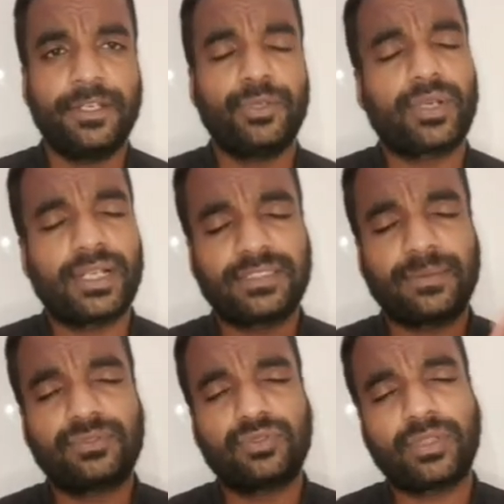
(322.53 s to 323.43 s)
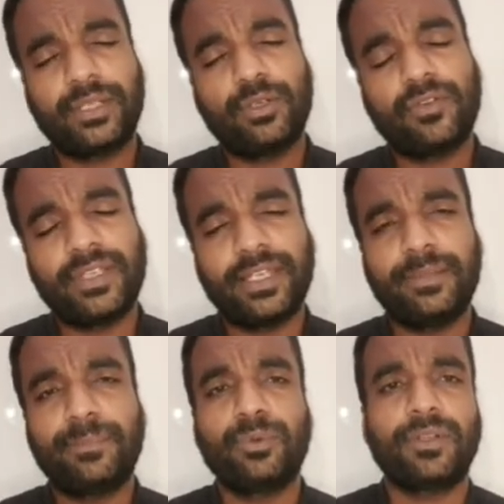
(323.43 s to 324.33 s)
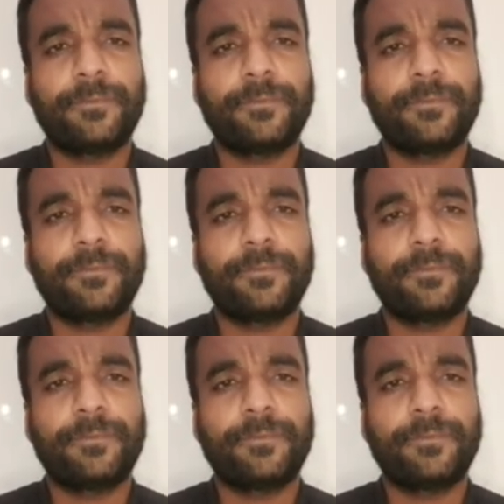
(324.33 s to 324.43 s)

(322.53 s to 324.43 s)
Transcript: You can substitute any of the input